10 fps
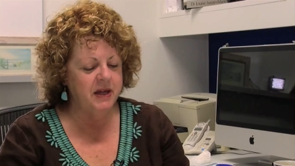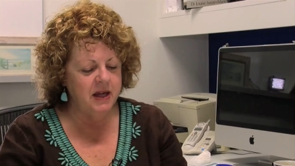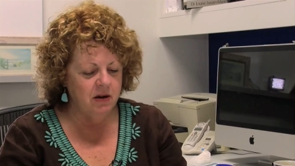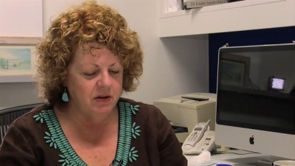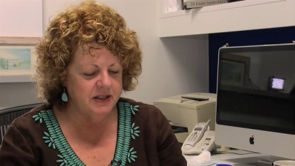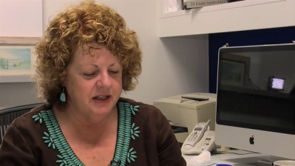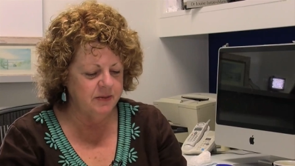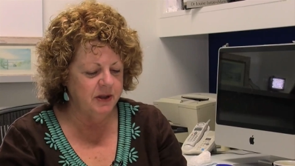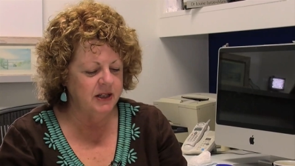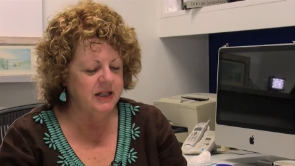peer
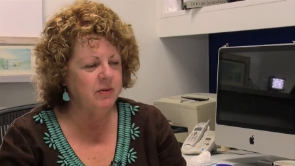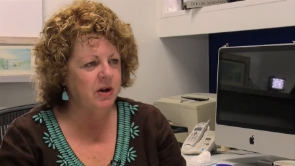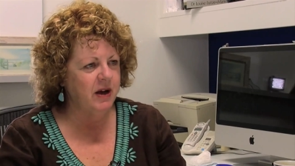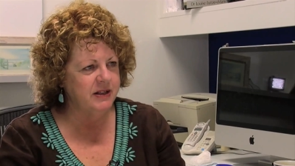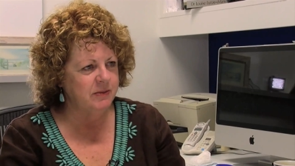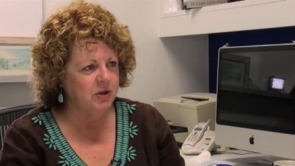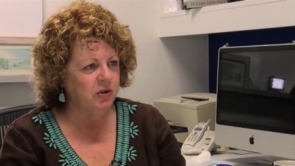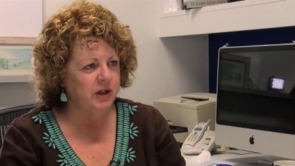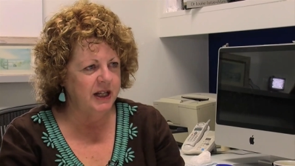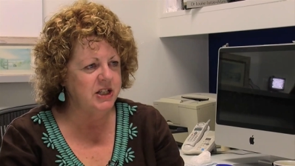assessment idea where you ask them to
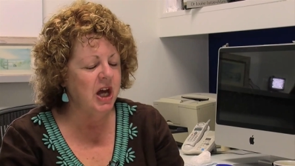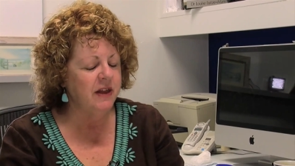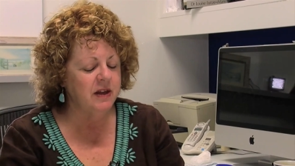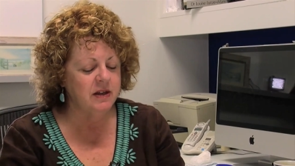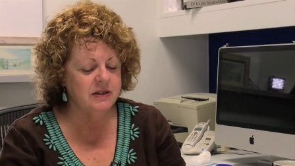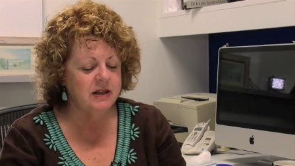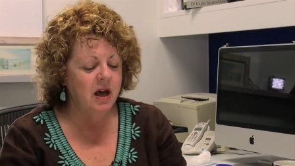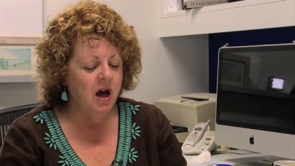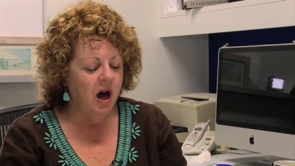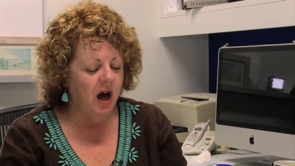look at each other's,
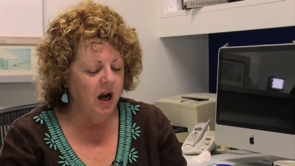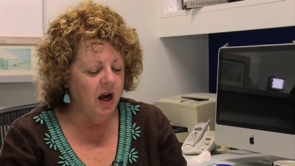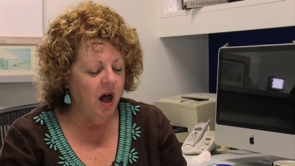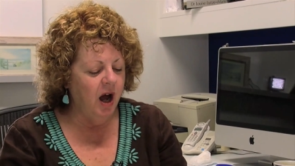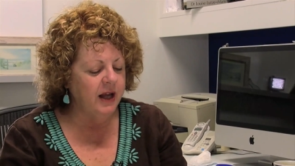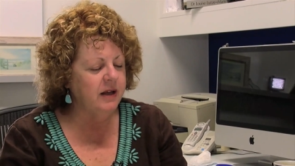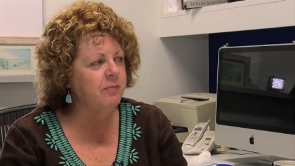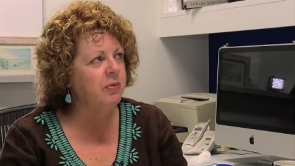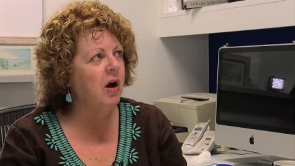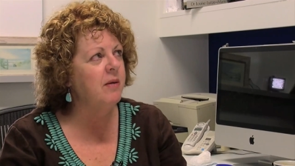I like
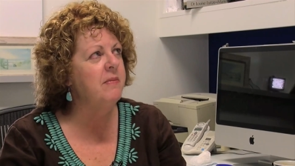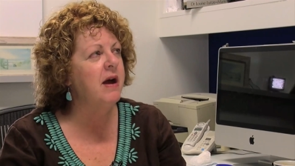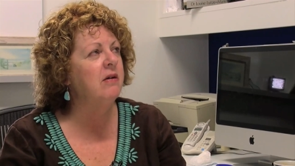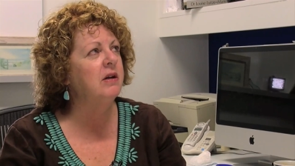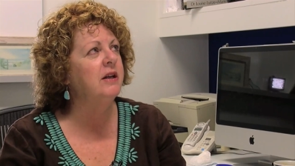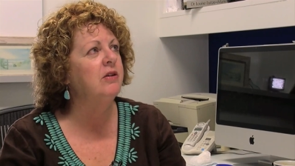primarily